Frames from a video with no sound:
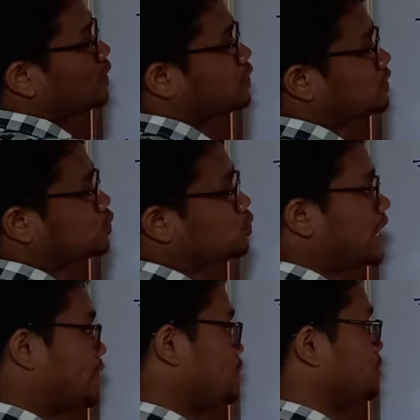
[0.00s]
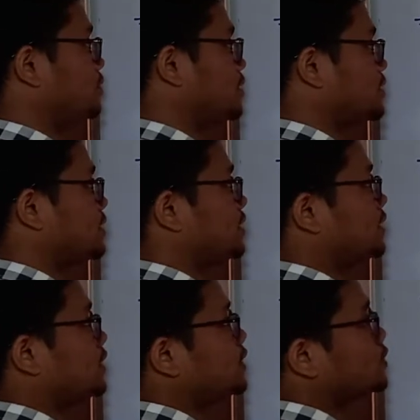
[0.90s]
should I do, isn't it?
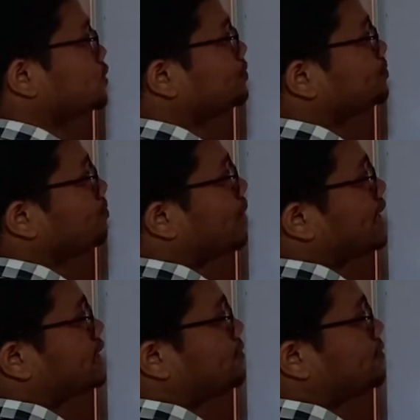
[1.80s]
So minus